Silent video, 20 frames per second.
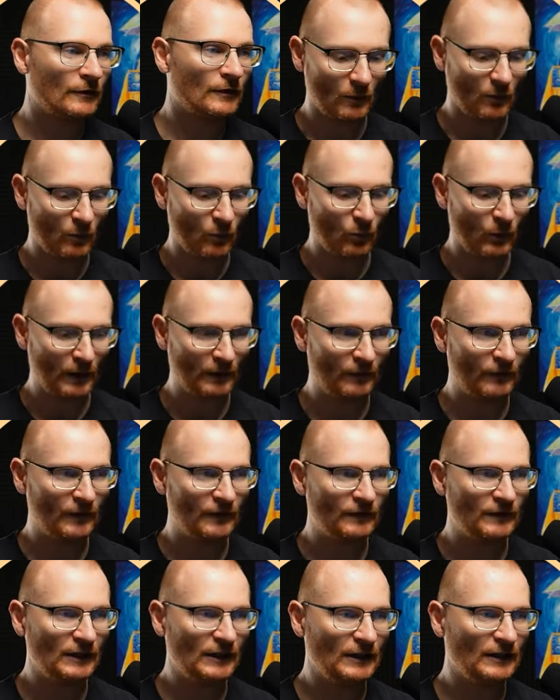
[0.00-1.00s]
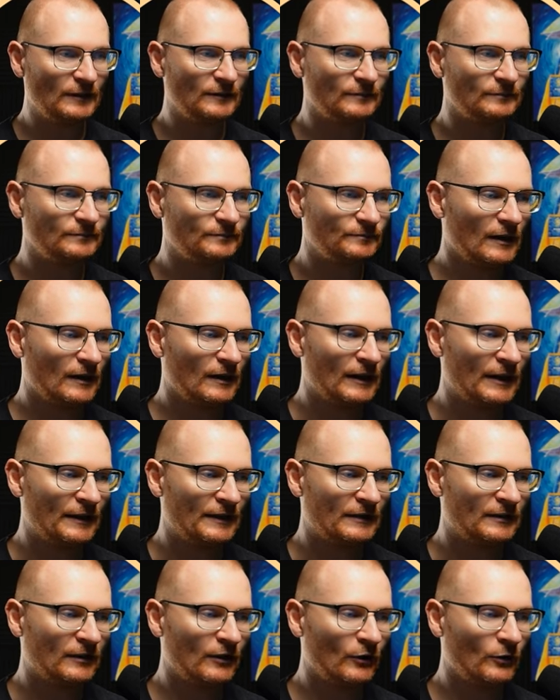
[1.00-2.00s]
one fifteen, let
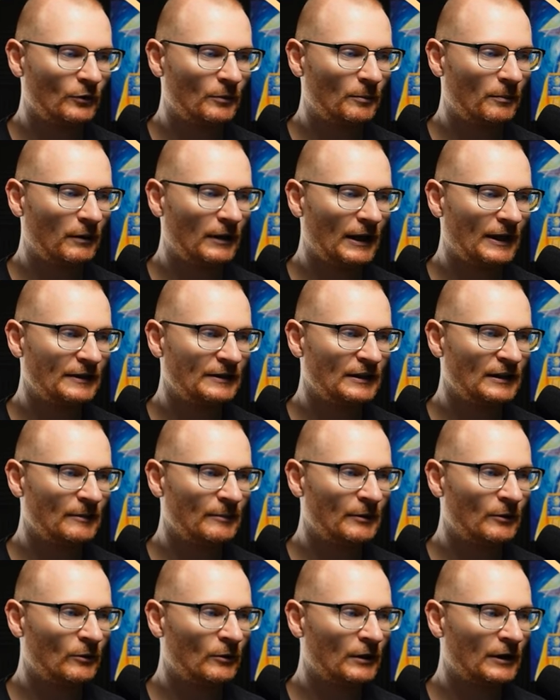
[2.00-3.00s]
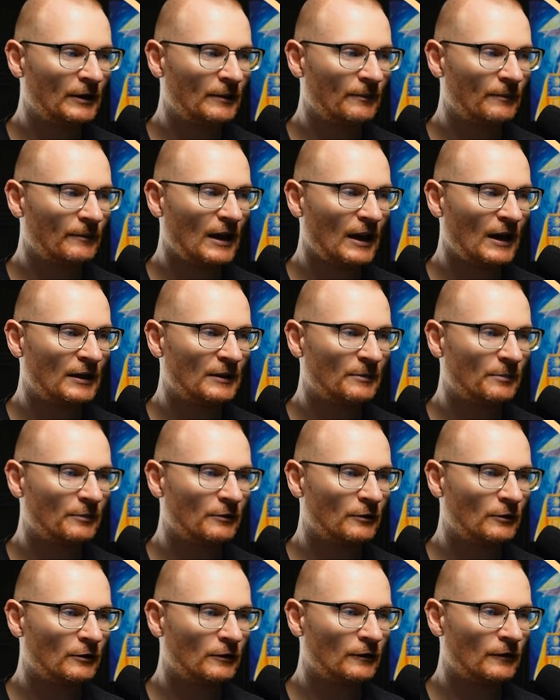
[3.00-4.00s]
this load, place a limit order and
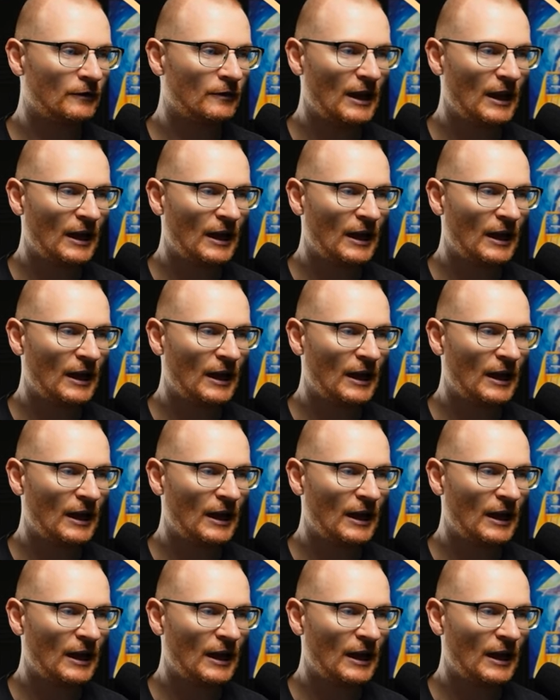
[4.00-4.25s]
approve.